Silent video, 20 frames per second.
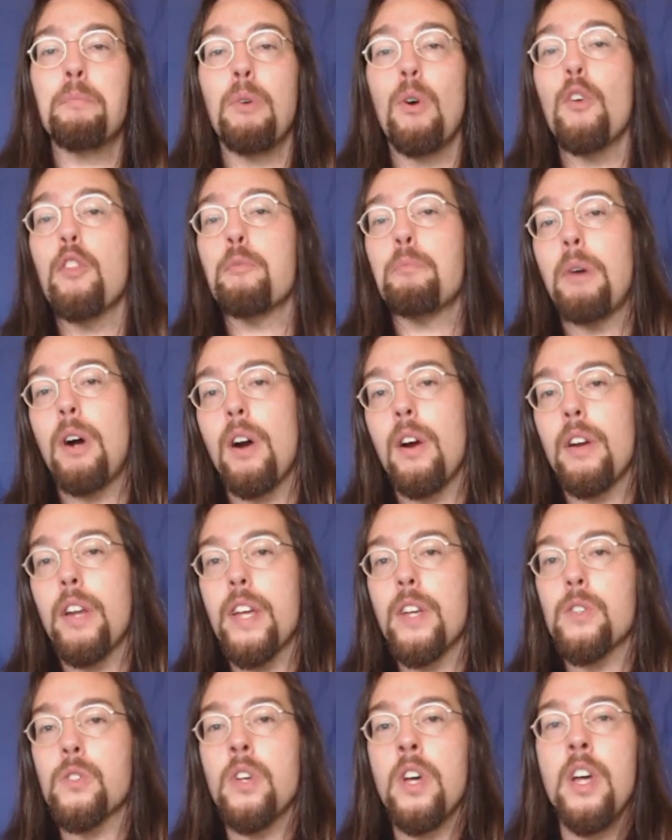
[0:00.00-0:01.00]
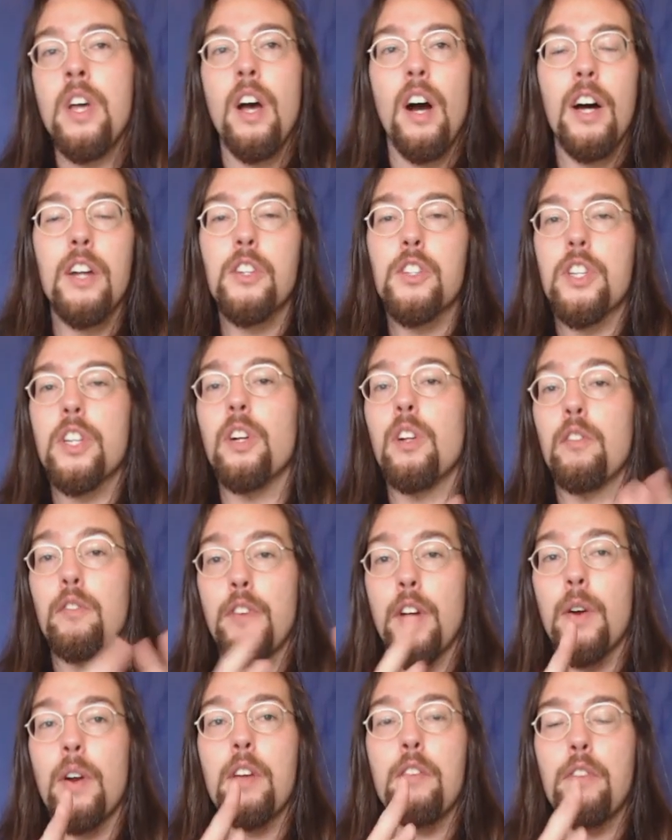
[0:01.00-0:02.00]
both parties until
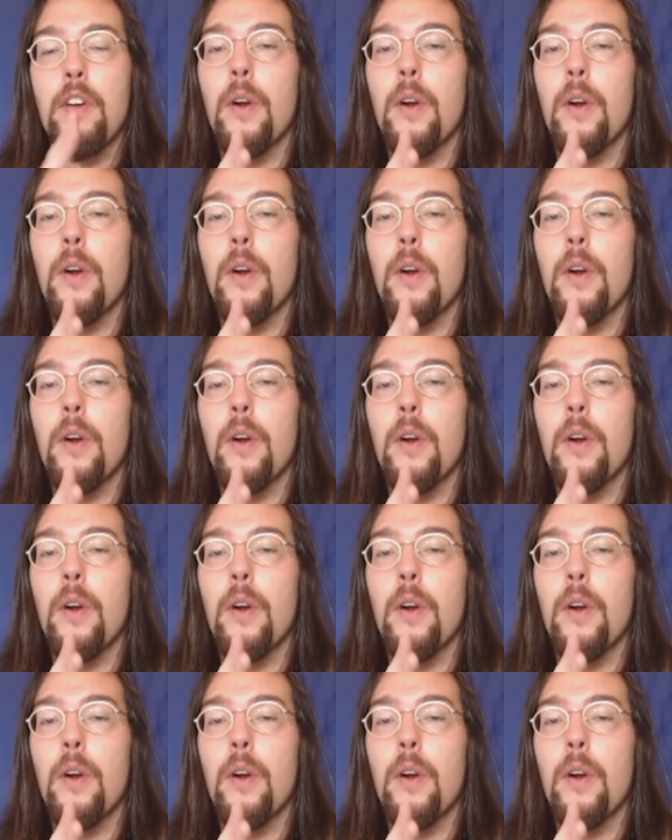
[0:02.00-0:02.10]
very,